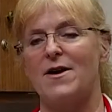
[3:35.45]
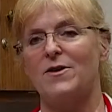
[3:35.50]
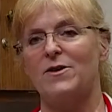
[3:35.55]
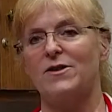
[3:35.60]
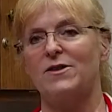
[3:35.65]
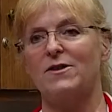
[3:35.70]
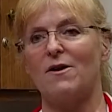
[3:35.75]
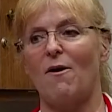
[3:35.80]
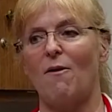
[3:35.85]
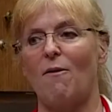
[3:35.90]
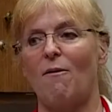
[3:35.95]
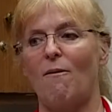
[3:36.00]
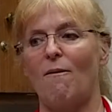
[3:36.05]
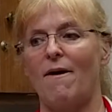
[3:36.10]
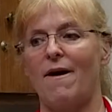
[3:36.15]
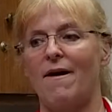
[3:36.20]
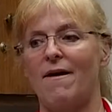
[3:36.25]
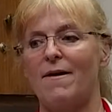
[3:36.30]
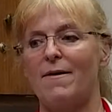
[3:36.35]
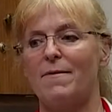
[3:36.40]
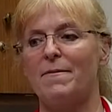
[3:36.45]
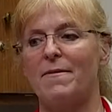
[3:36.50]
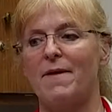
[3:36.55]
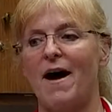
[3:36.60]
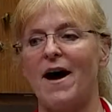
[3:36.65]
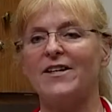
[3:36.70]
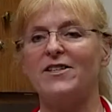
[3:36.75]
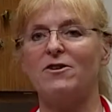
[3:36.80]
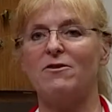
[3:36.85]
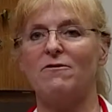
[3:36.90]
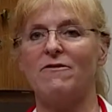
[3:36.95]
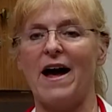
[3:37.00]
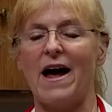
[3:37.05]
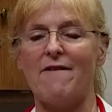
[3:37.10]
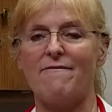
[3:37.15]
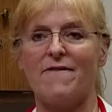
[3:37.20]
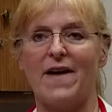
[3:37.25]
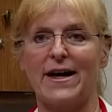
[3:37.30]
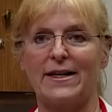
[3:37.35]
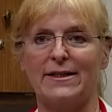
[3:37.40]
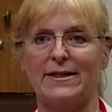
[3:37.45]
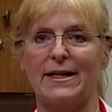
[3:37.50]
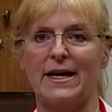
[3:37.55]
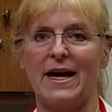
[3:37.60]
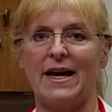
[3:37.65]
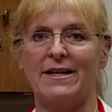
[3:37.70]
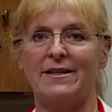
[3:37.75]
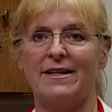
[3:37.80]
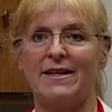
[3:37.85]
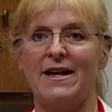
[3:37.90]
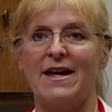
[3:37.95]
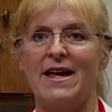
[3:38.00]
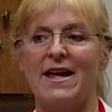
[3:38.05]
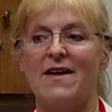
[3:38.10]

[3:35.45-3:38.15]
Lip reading: So I do vaccinate.